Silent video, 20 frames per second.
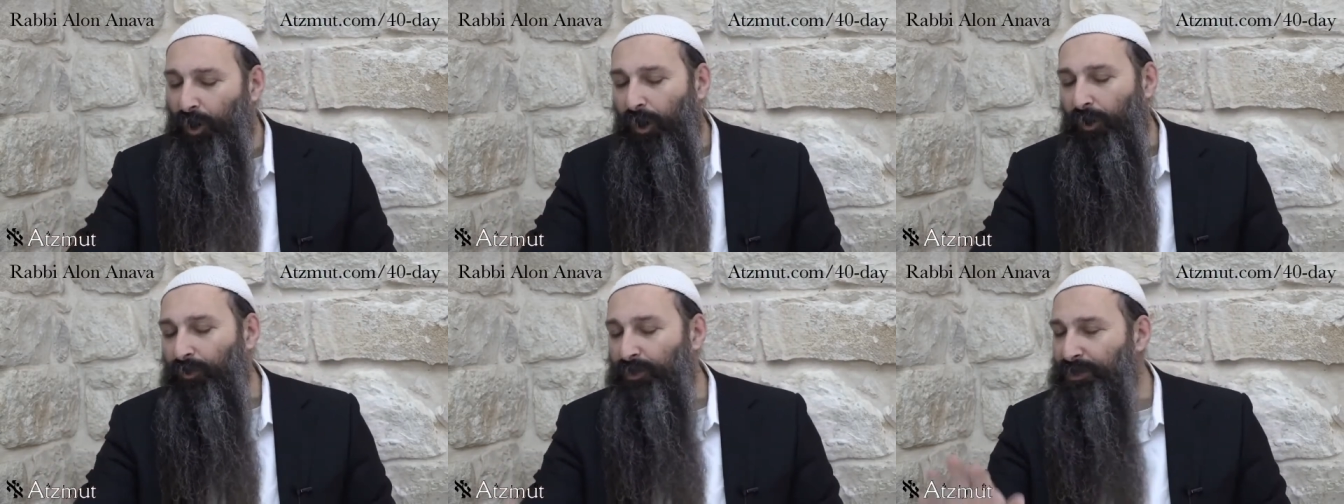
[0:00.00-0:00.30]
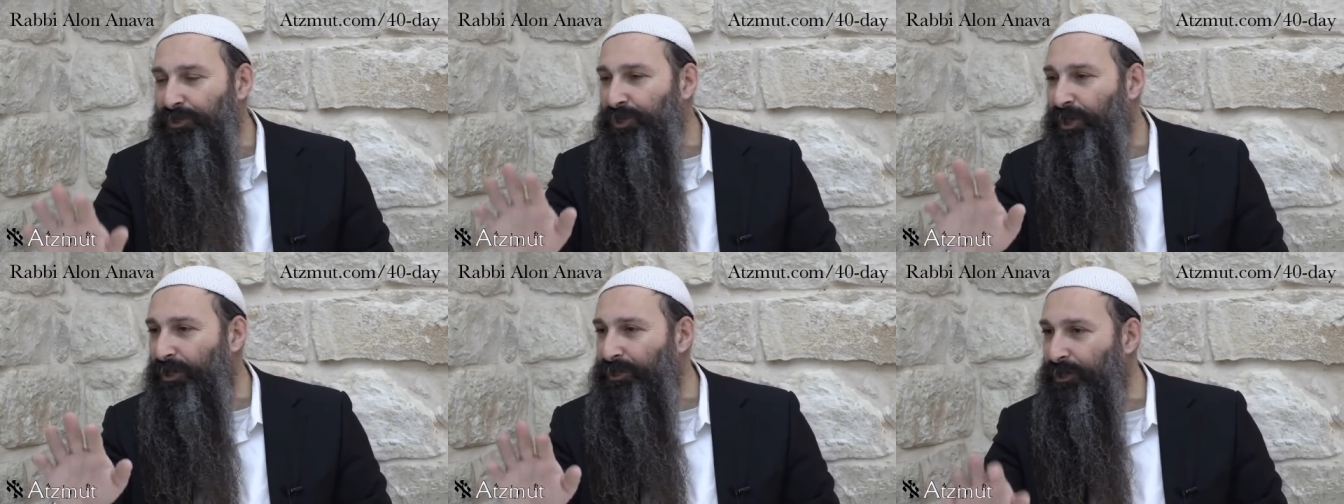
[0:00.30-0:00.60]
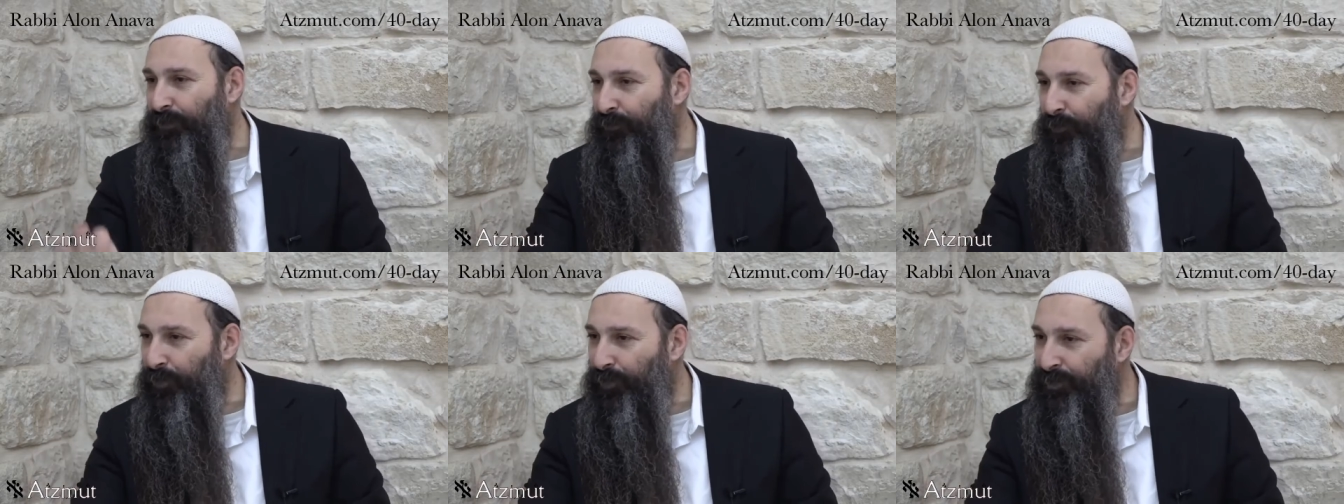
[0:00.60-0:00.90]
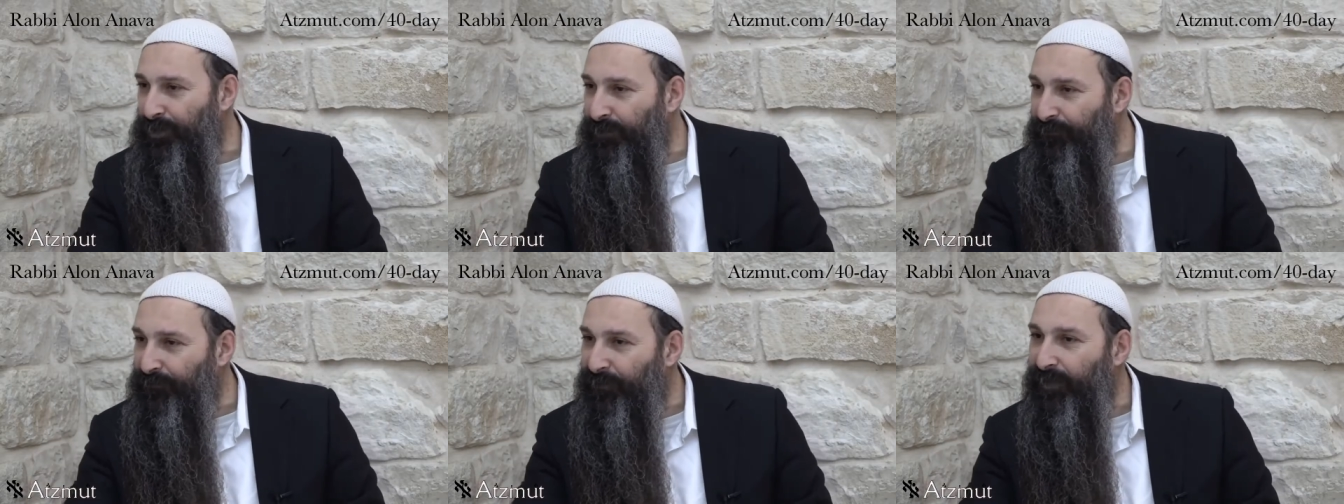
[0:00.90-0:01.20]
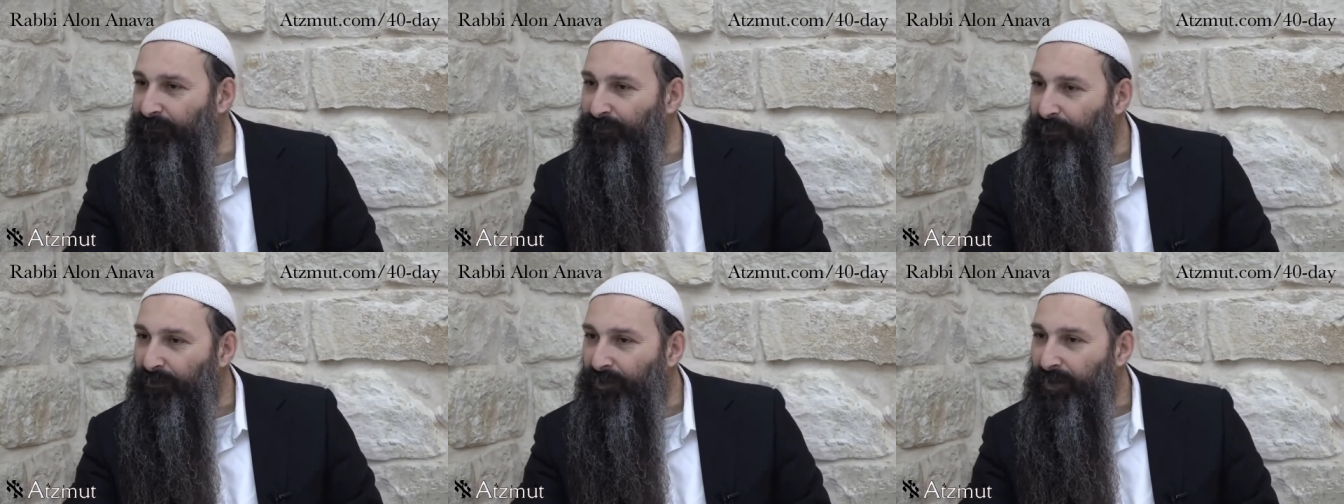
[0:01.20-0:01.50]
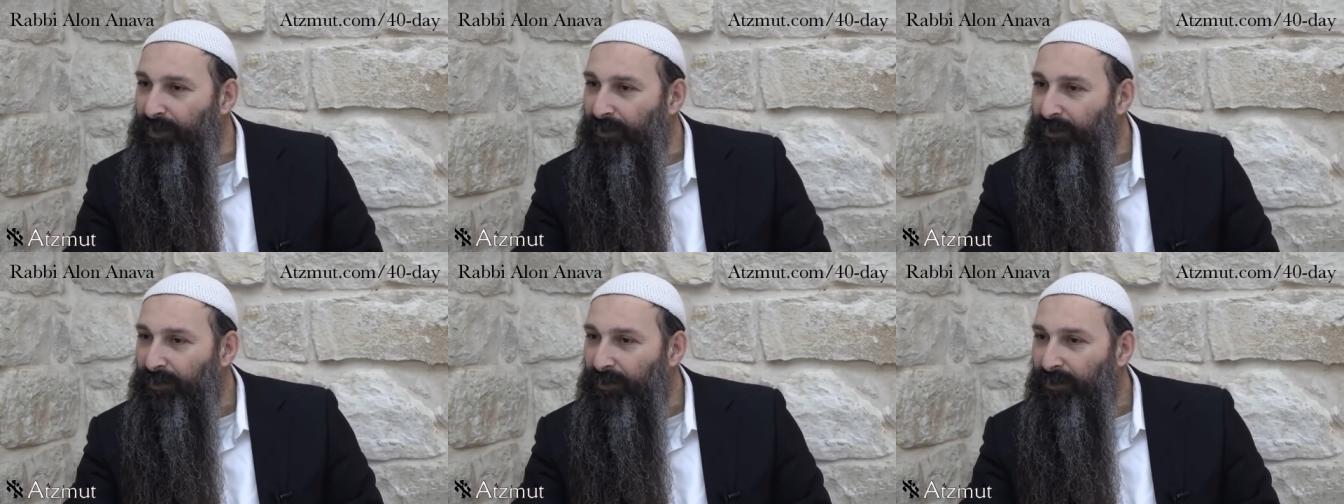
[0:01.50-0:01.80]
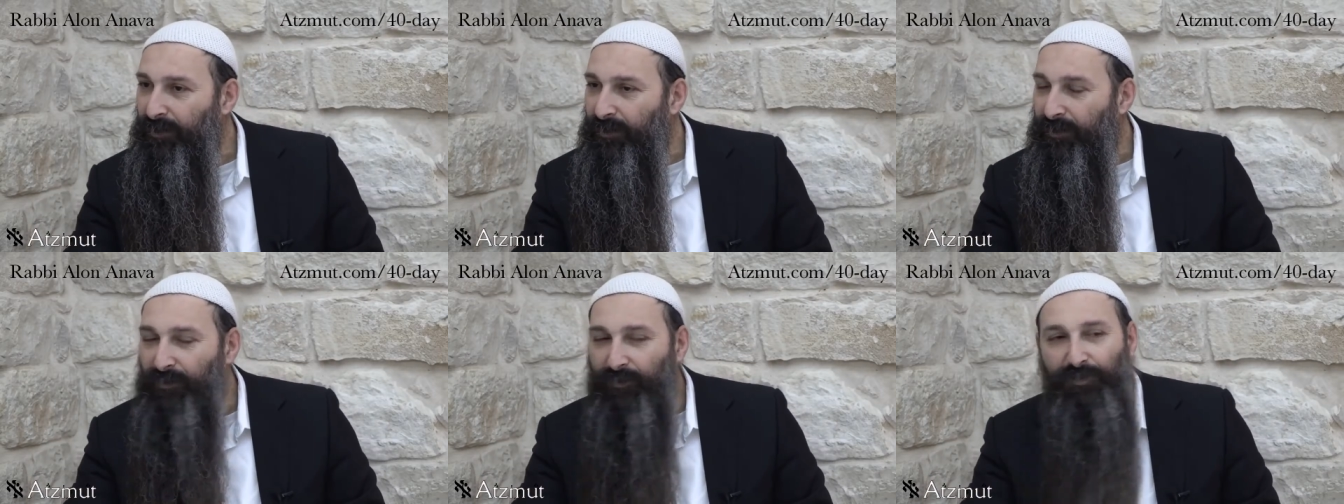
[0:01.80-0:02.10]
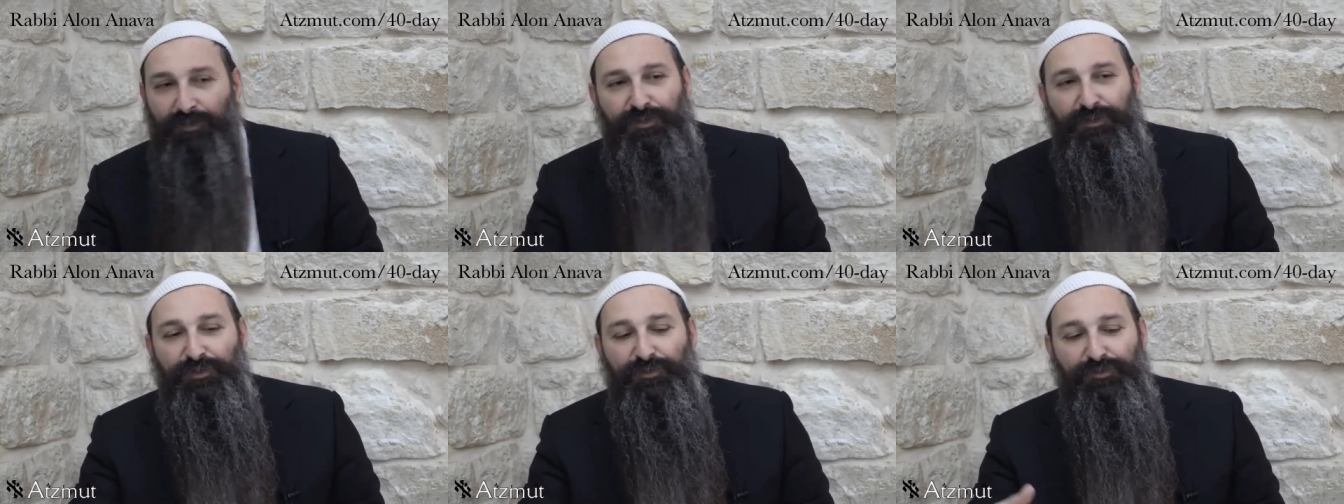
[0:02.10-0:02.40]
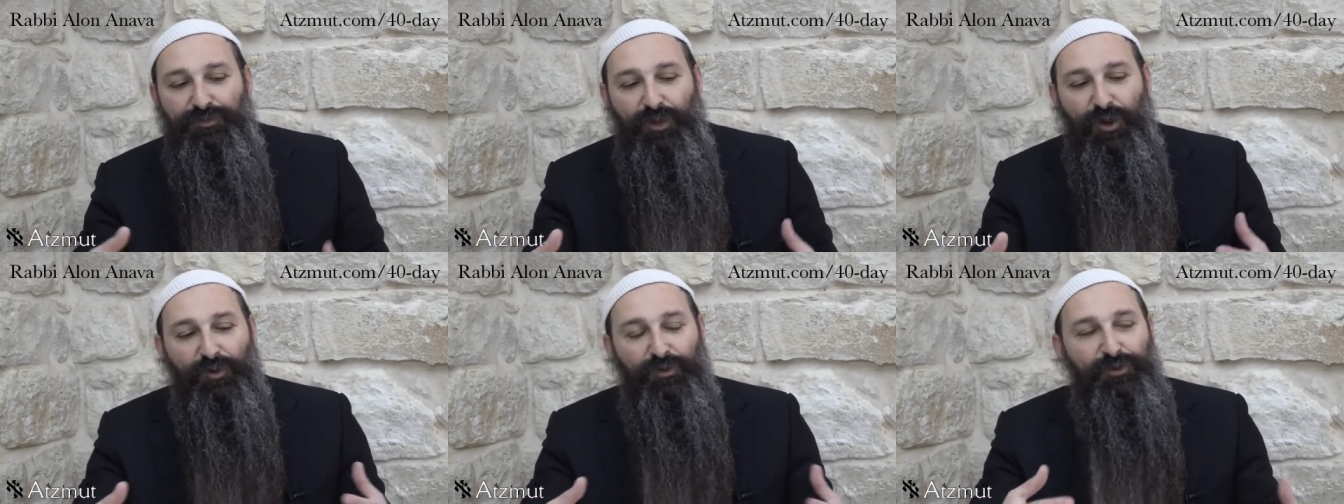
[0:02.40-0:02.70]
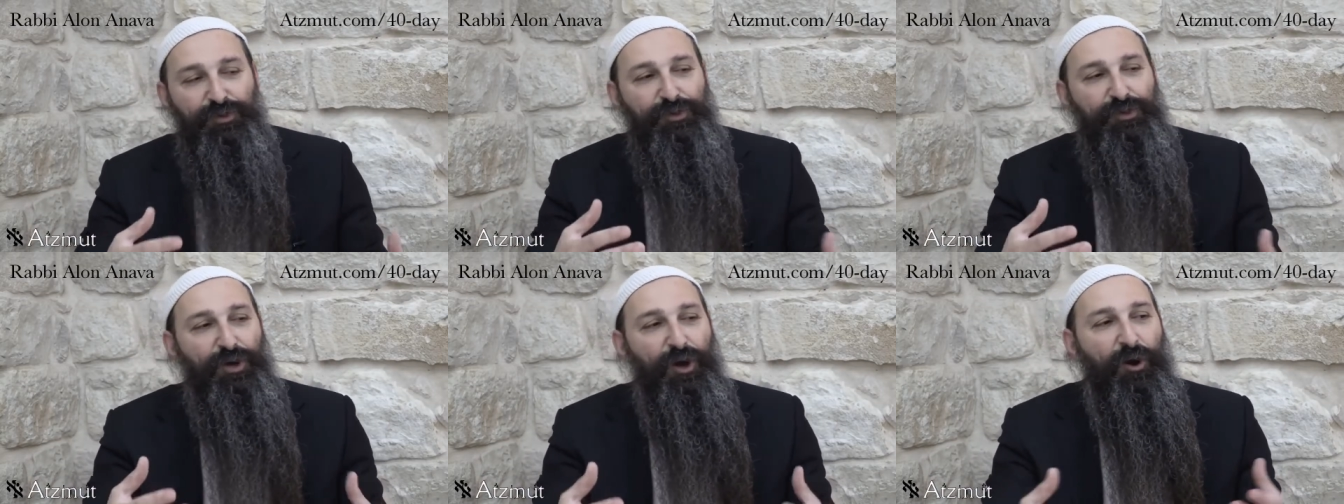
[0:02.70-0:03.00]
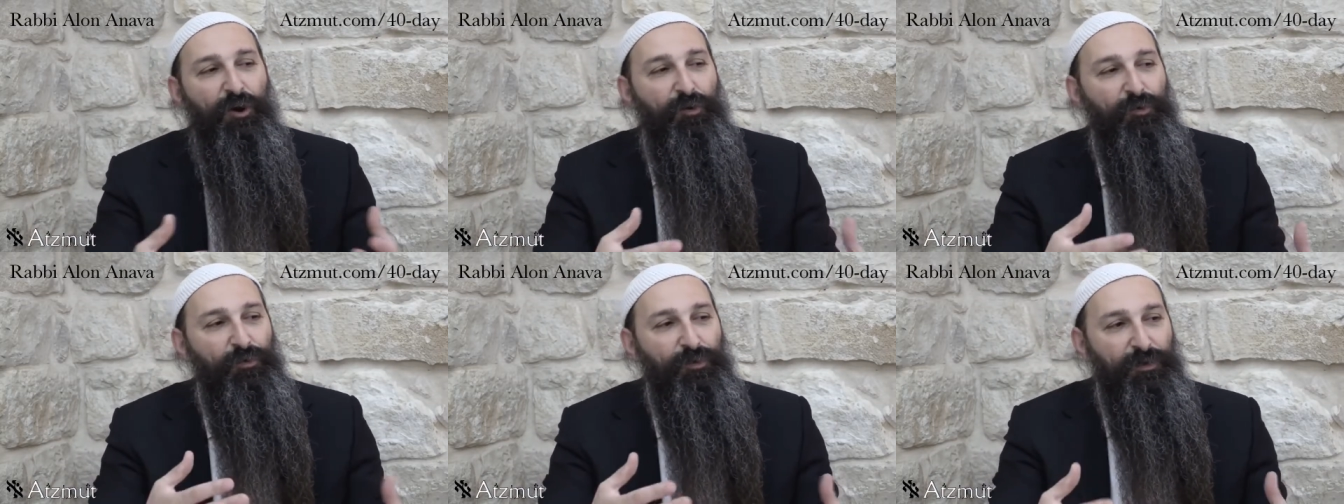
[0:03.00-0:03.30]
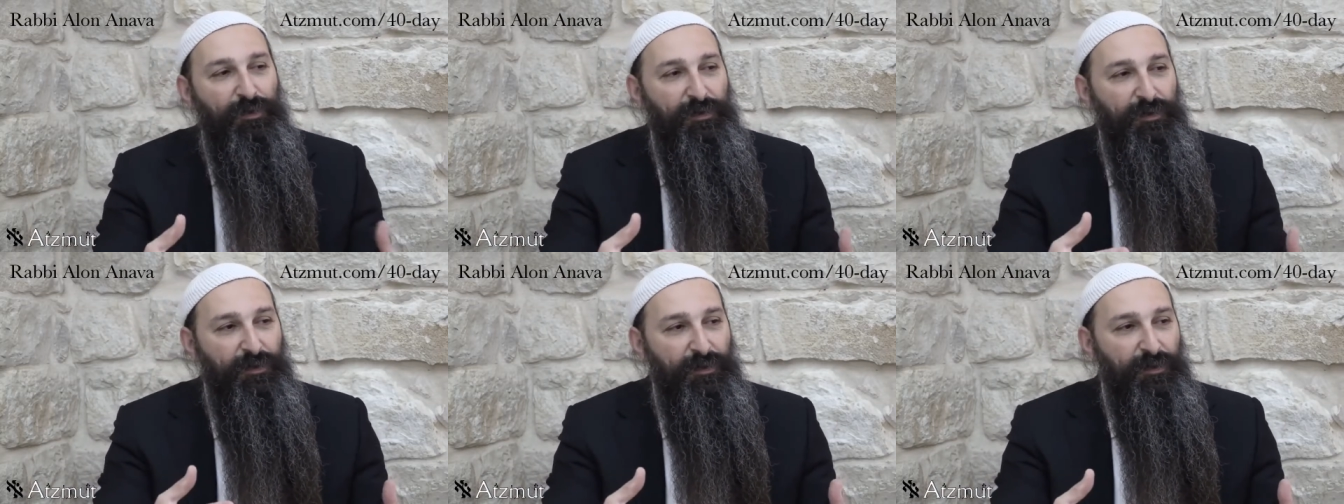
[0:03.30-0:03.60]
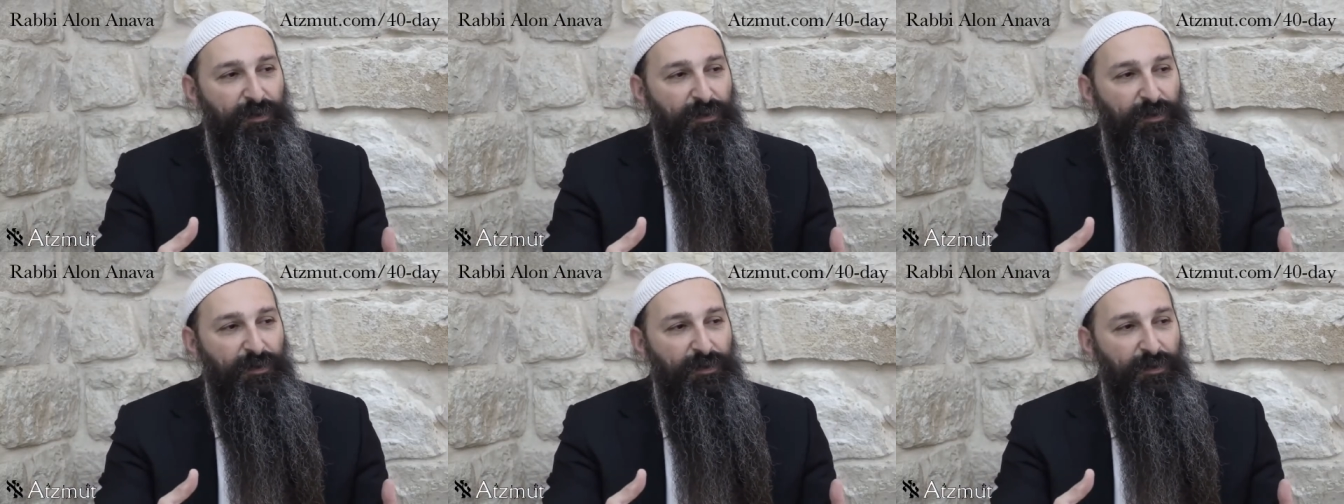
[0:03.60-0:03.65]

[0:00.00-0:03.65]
Always judge a person favorably because you don't know